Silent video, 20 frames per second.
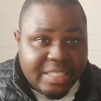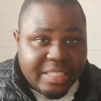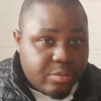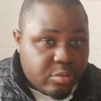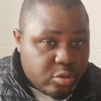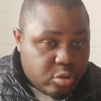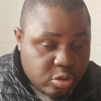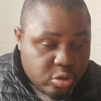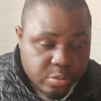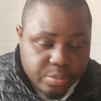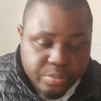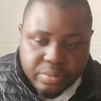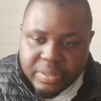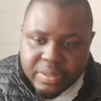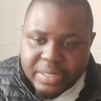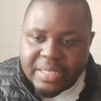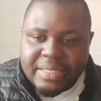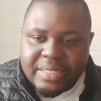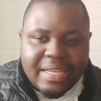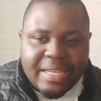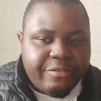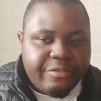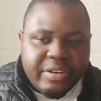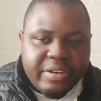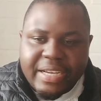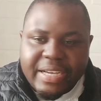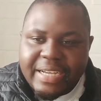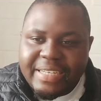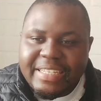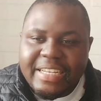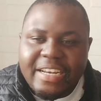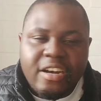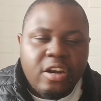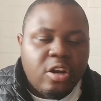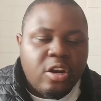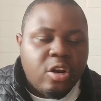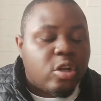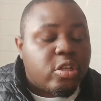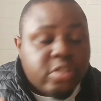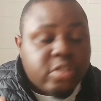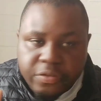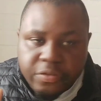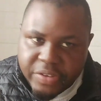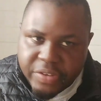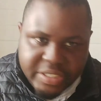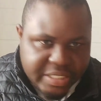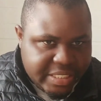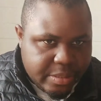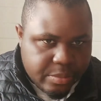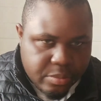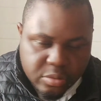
soup, in Africa there are a lot of vegetables.